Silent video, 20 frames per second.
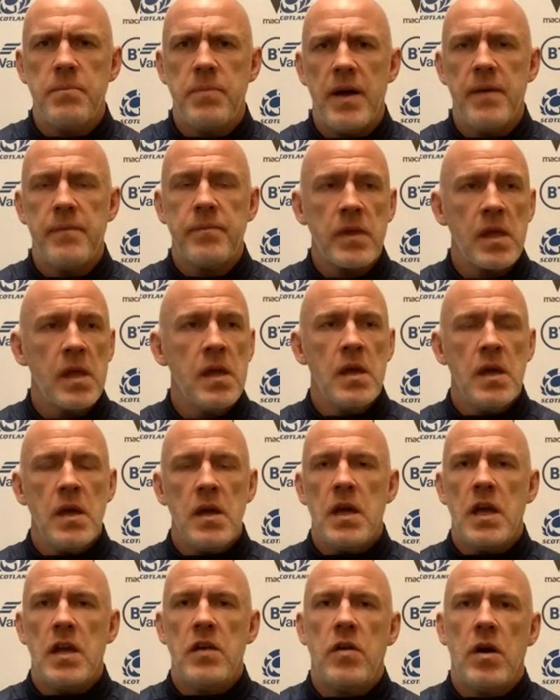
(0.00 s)
But
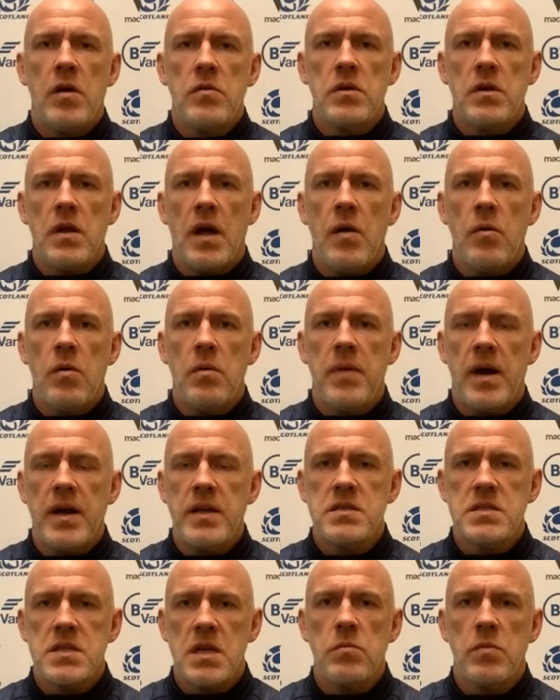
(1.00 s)
in around our
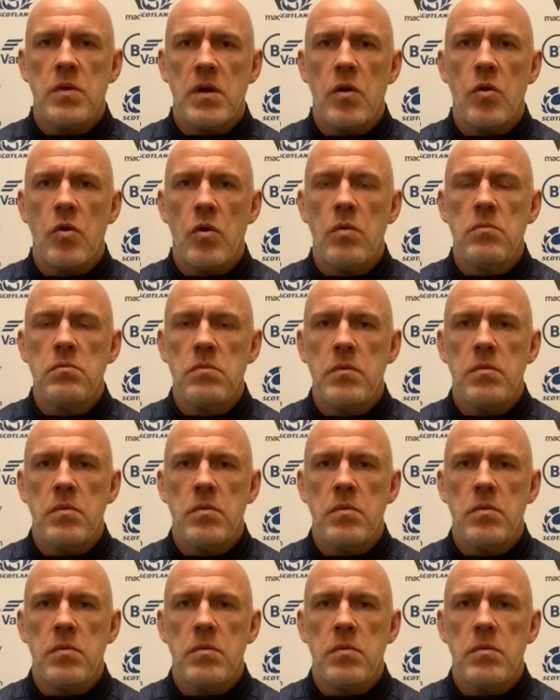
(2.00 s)
mindset, we're at home.